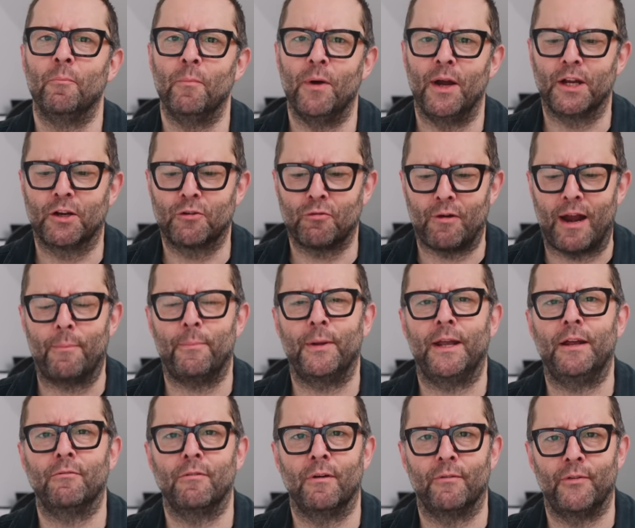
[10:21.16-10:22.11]
my
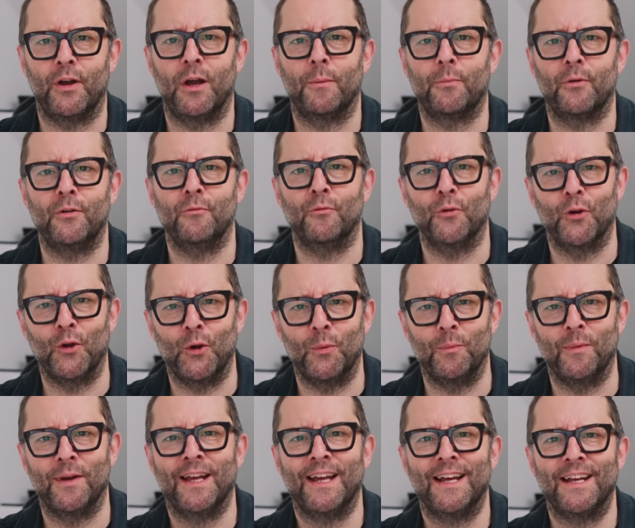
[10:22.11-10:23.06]
crappy reverberant
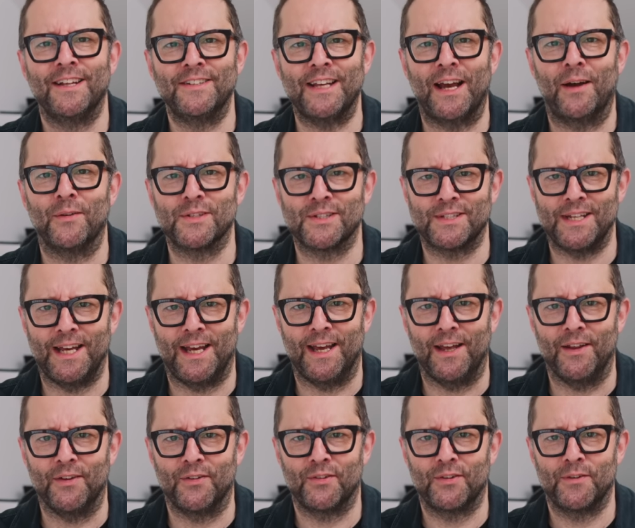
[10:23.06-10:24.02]
room
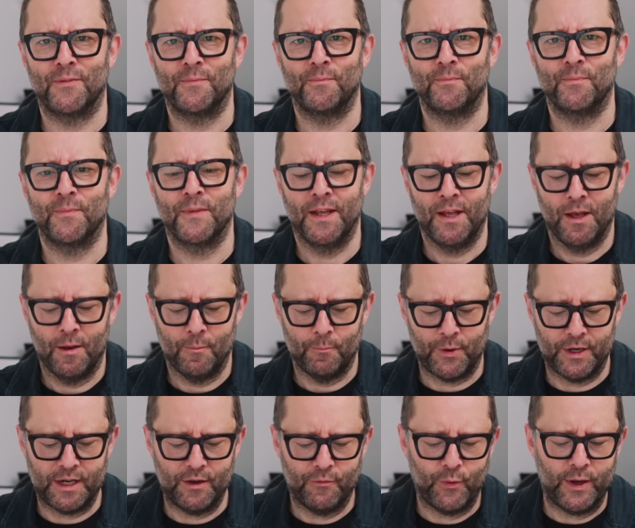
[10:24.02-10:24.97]
downstairs.
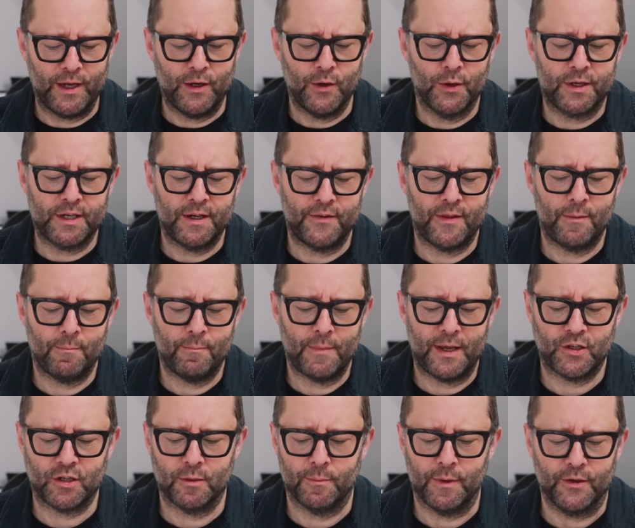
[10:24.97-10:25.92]
But if we look at the
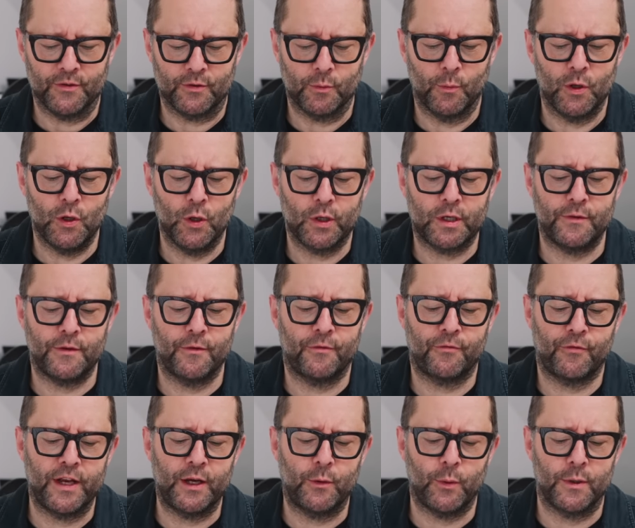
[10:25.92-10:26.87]
measurements, and we'll look at the
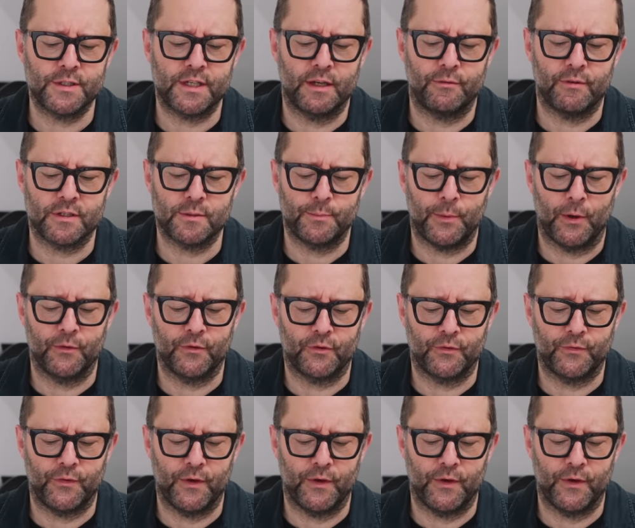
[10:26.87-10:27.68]
frequency response